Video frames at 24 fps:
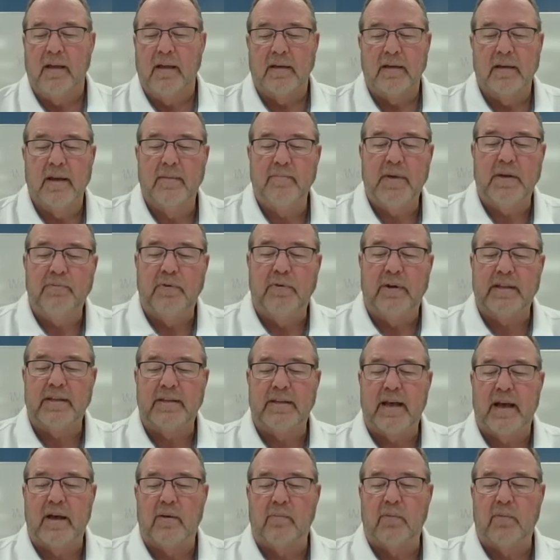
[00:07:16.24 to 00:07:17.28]
Let me
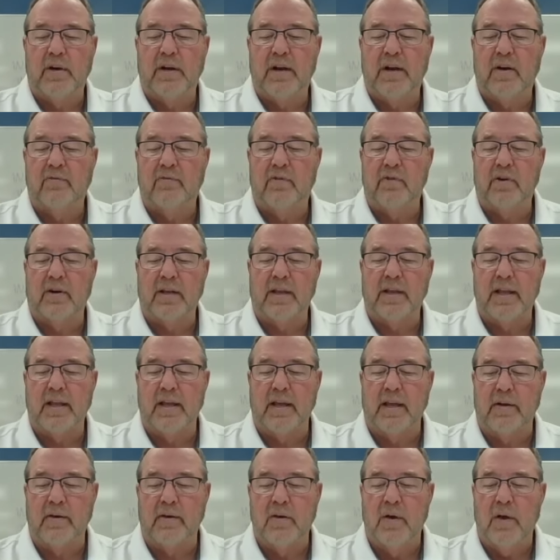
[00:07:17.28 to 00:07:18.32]
read that one over
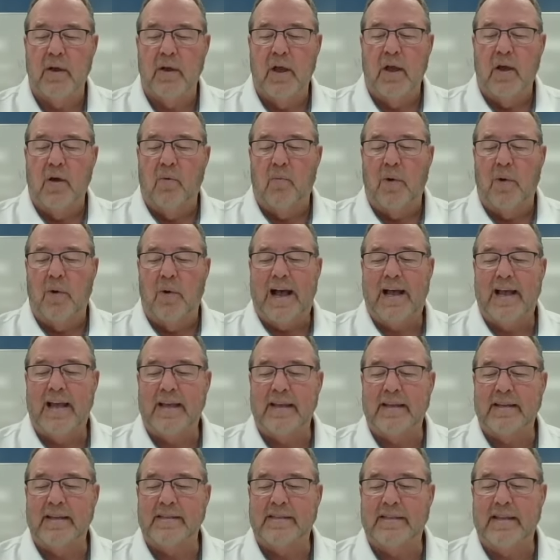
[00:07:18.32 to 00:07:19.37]
again. Why
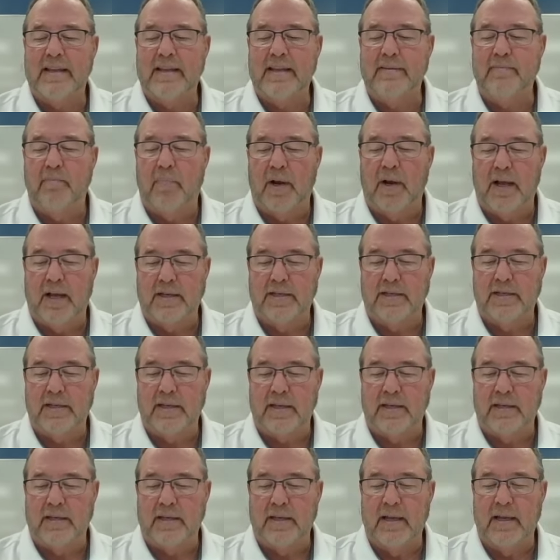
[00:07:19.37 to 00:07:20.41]
is he
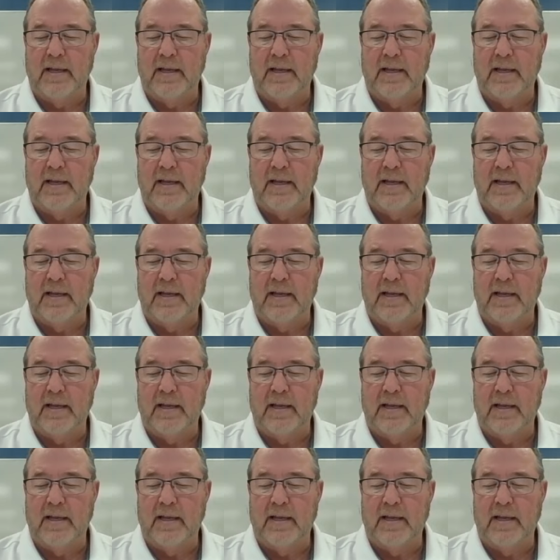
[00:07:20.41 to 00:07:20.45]
blushing?